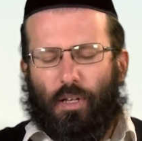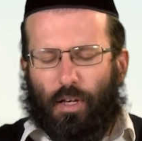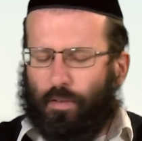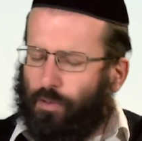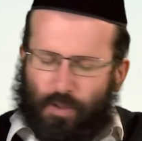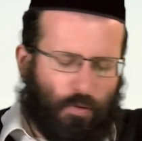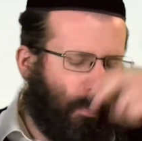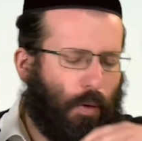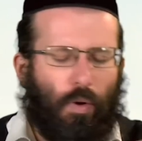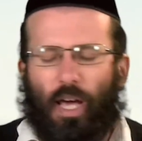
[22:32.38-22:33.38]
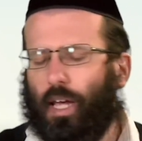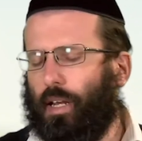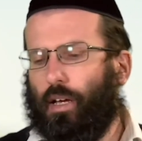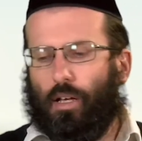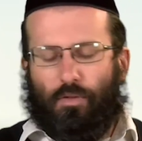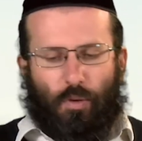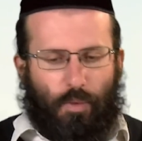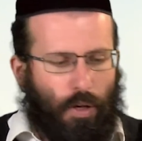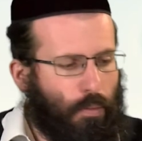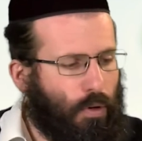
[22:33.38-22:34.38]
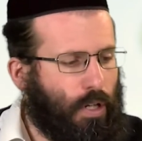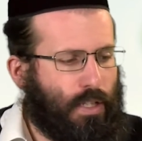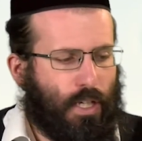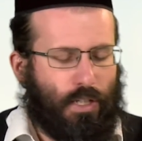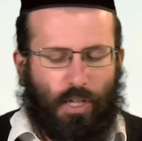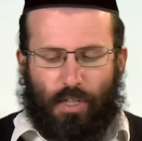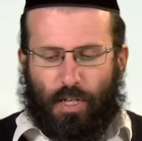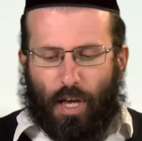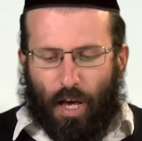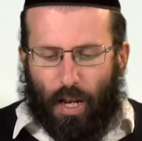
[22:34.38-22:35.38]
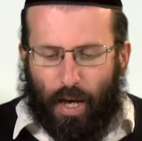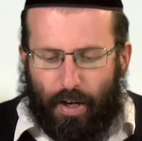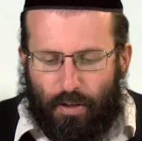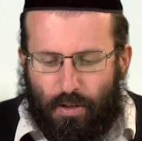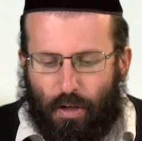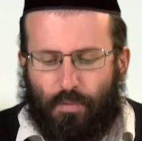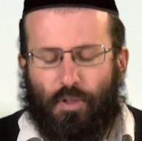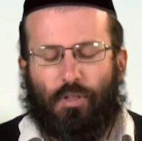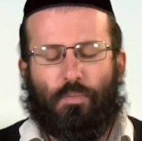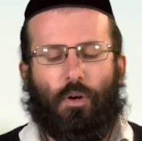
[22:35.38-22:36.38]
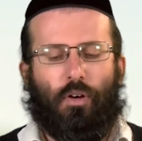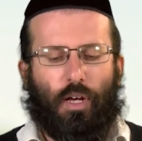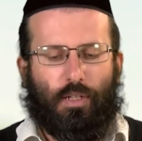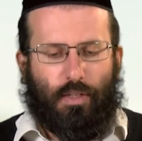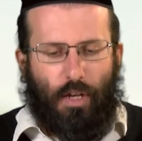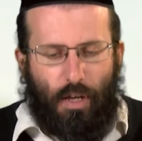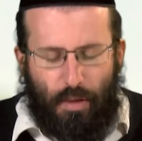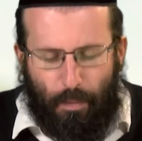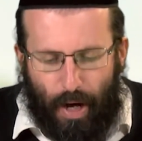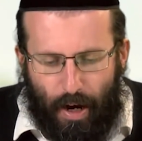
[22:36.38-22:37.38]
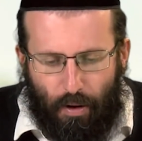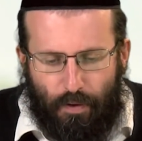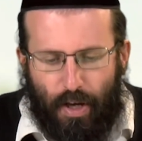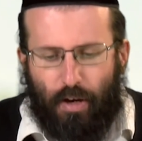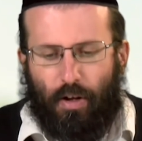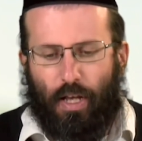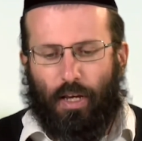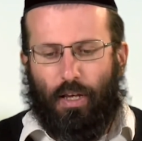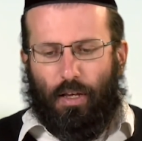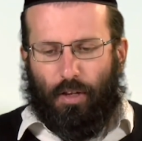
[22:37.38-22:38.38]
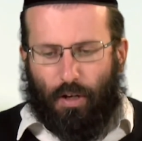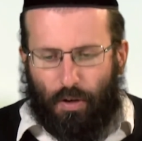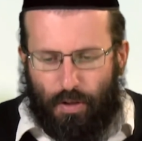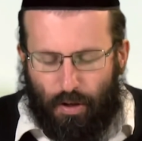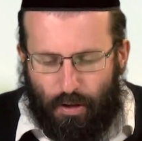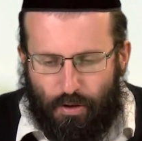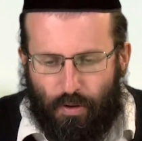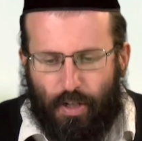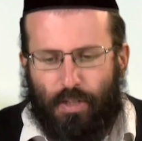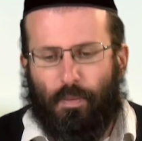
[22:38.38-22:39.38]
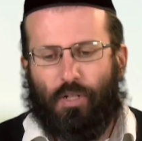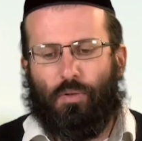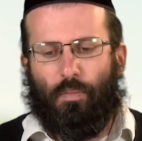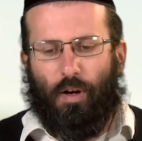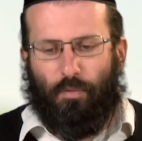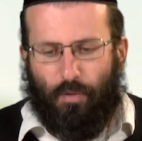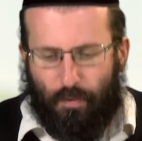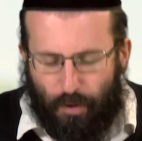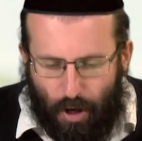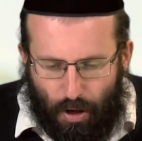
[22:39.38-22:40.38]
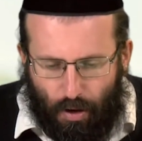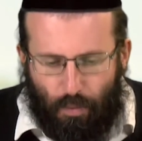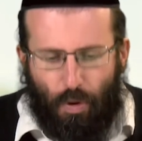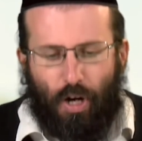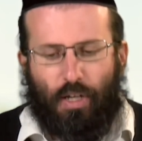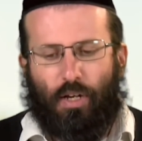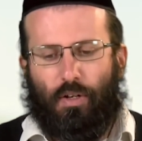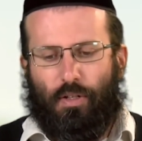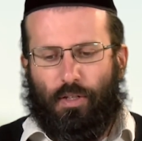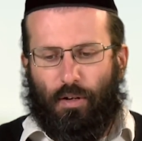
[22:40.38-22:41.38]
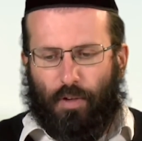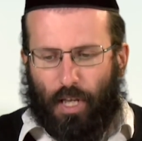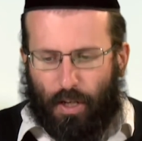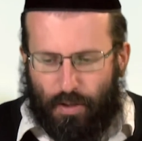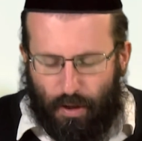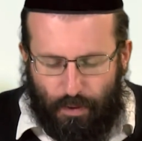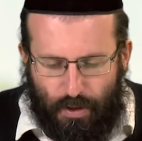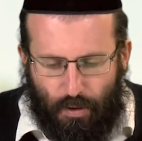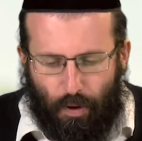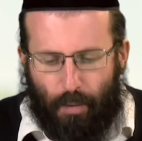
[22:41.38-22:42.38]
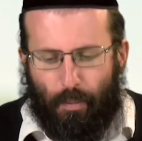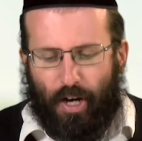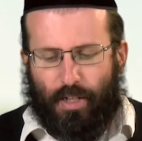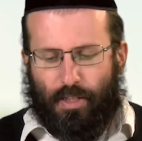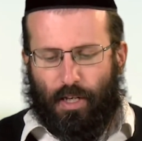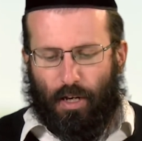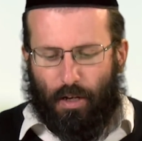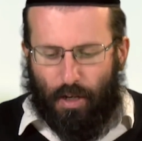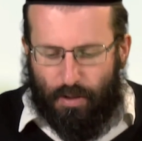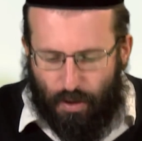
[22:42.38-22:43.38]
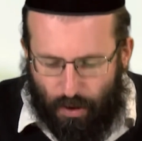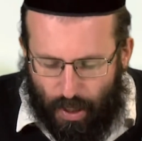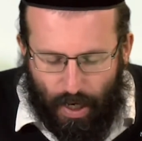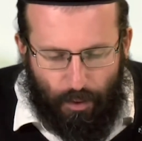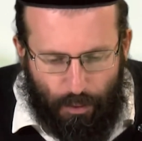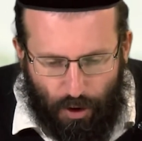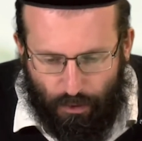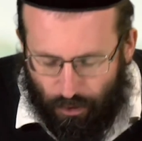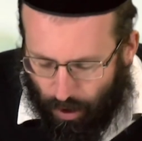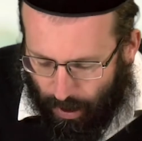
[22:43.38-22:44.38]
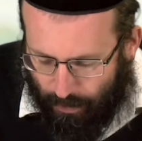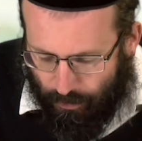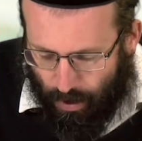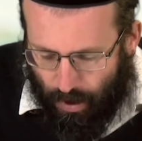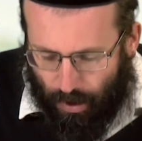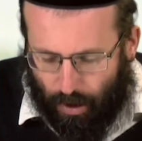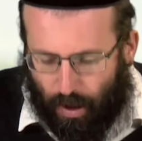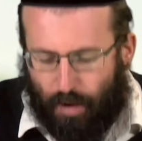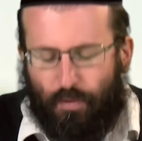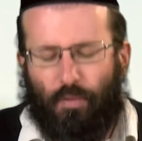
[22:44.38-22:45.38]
If it's from the rain, it's from the Emuna teachings, allow yourself to experience the power of healing that goes on during the special month of working on yourself, getting yourself into the right mindset, so you can have a beautiful life and a life